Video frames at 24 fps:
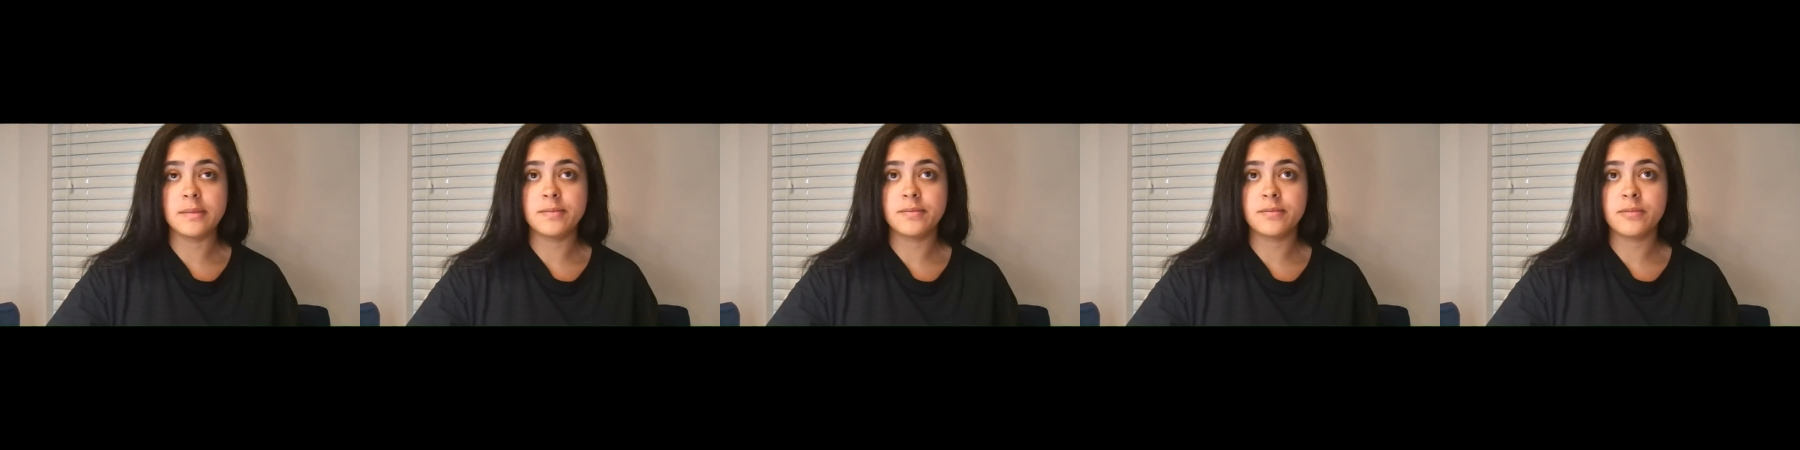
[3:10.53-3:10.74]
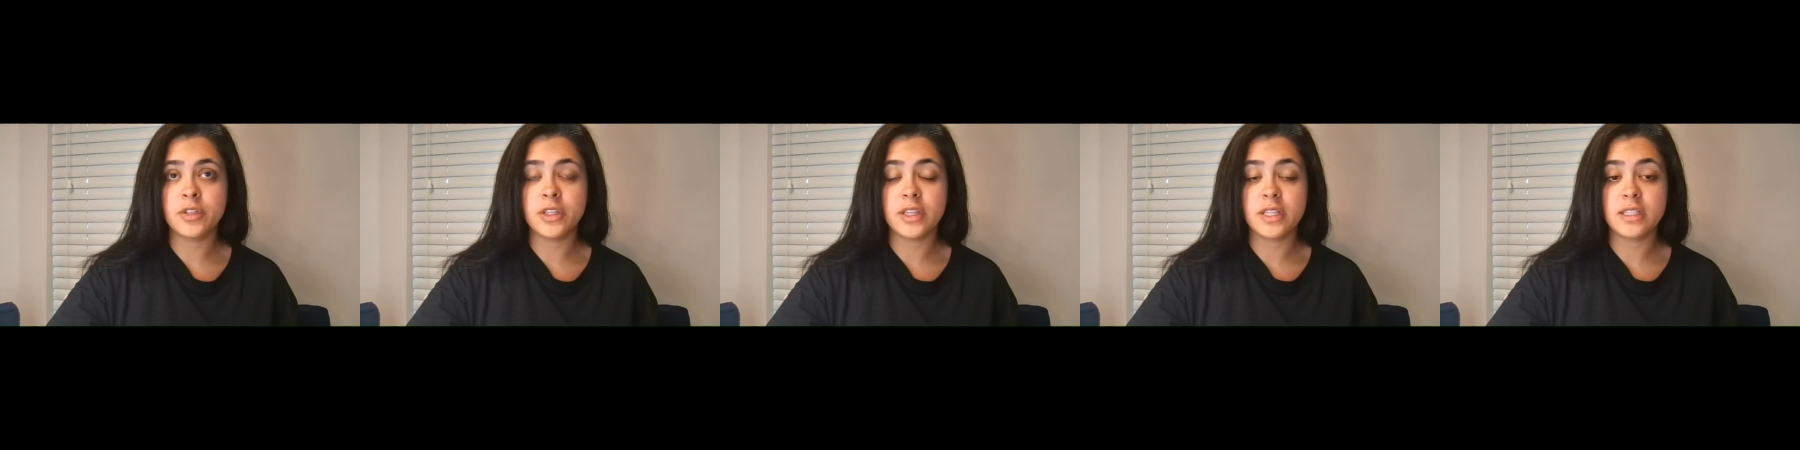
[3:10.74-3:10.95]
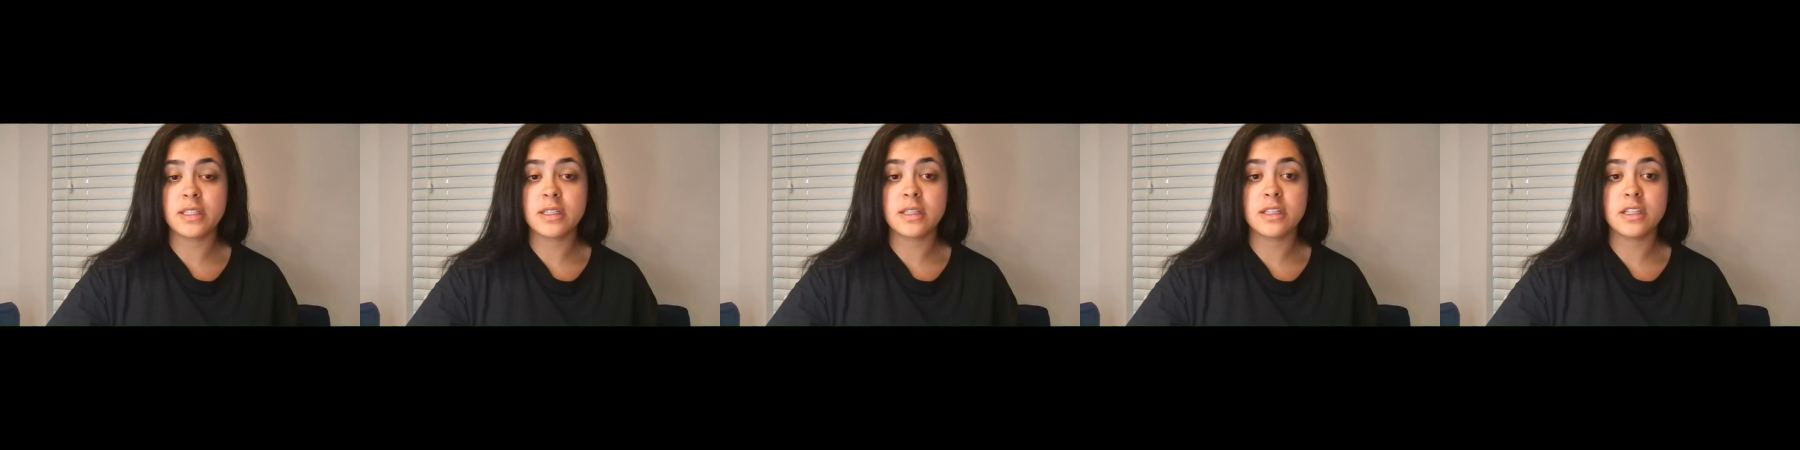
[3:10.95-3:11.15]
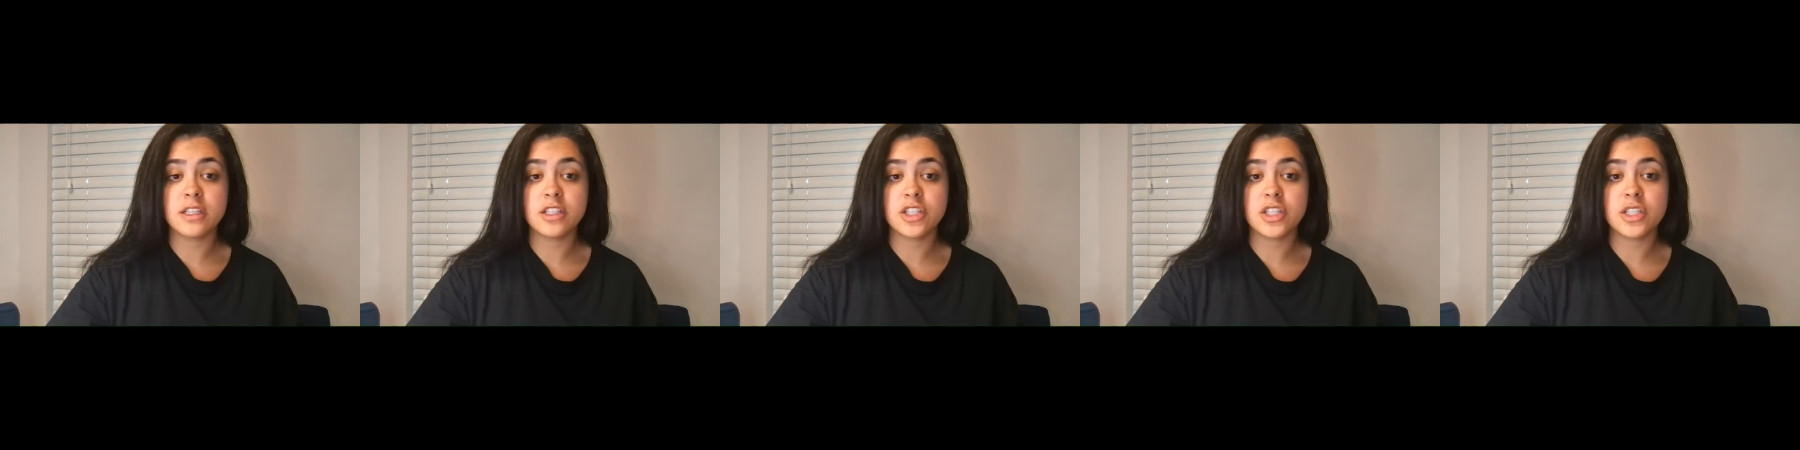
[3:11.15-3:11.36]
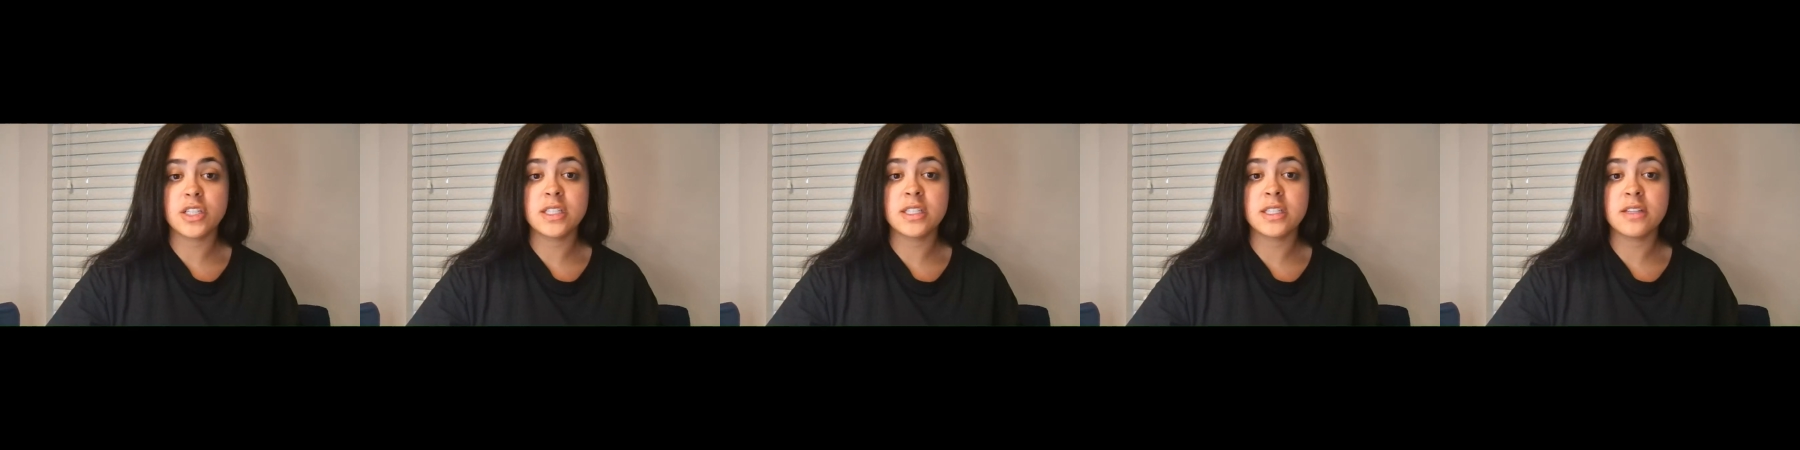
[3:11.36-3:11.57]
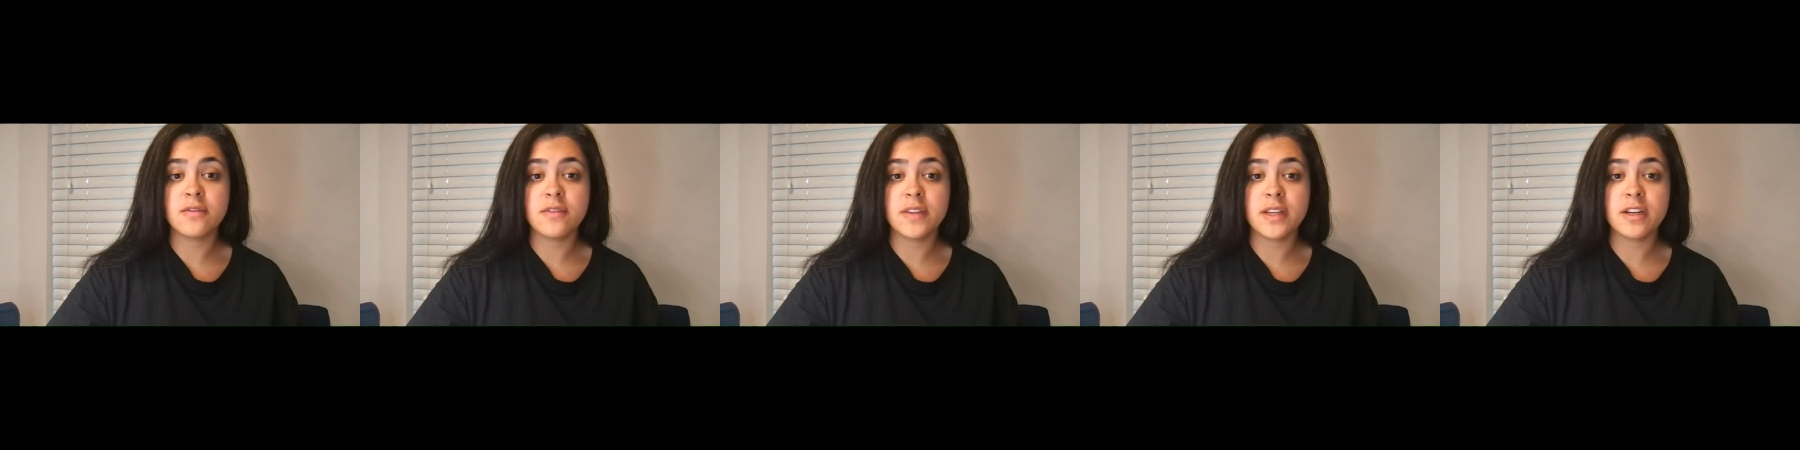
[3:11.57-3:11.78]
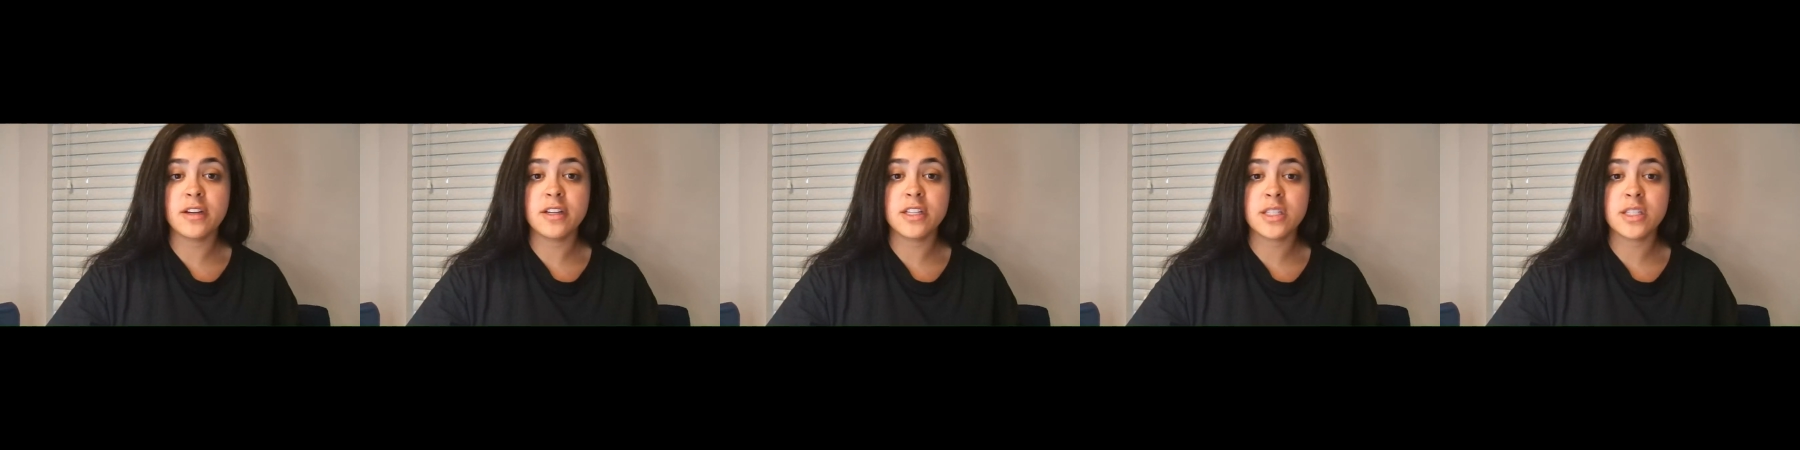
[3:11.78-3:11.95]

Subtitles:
with this condition, severe